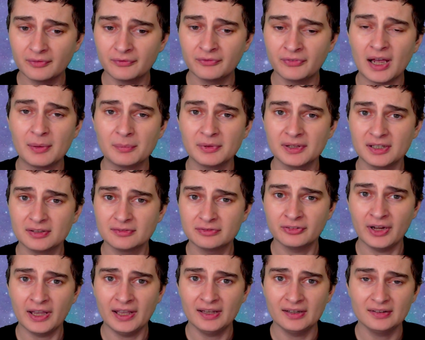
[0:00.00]
family and
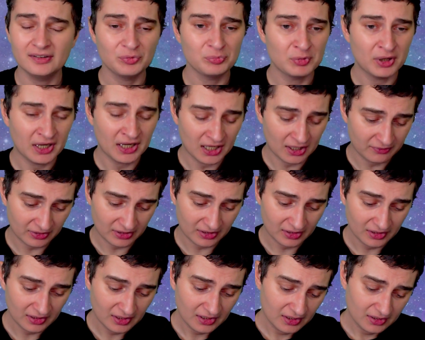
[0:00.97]
friends. You might have
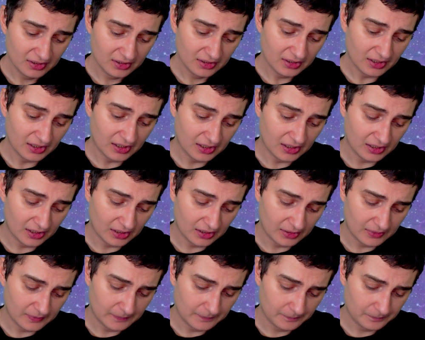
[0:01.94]

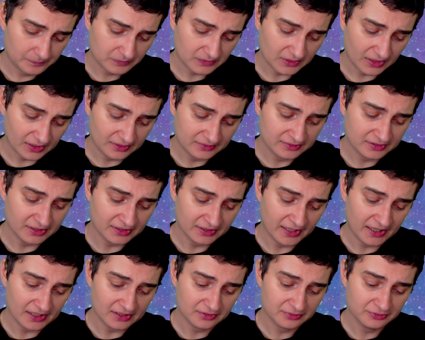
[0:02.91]
a
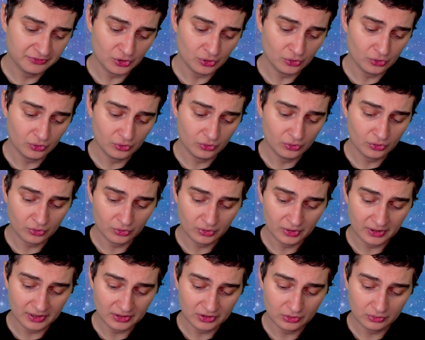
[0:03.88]
select few who,
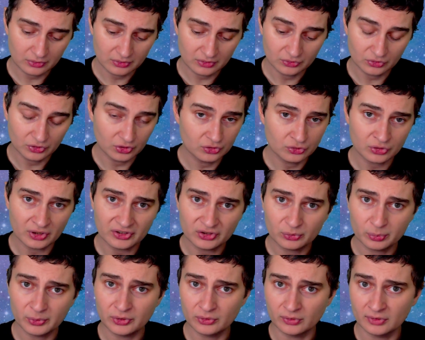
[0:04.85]
like, you know, you trust
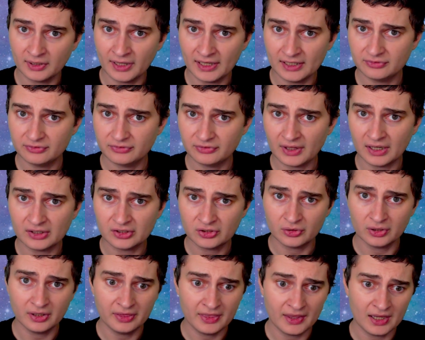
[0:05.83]
with your life, that
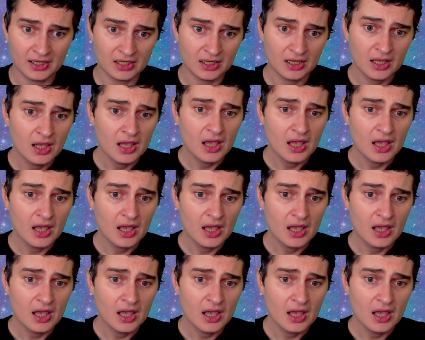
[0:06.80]
sort of thing.